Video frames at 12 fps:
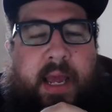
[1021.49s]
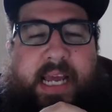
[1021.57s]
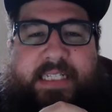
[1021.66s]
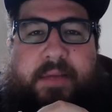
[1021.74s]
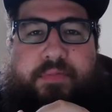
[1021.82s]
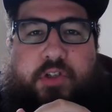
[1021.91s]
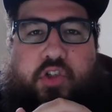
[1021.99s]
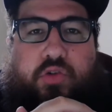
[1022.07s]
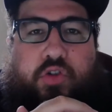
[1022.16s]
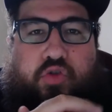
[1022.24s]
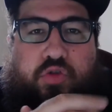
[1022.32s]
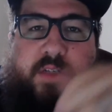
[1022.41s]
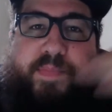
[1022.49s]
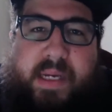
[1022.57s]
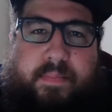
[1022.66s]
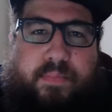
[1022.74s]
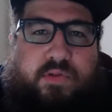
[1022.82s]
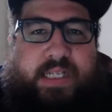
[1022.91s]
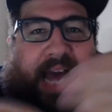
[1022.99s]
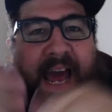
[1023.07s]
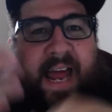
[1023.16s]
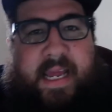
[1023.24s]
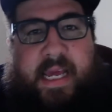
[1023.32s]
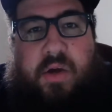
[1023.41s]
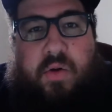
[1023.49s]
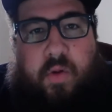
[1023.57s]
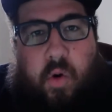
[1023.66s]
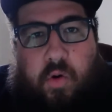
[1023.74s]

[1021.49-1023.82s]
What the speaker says: he's able to do speed boost and heal the whole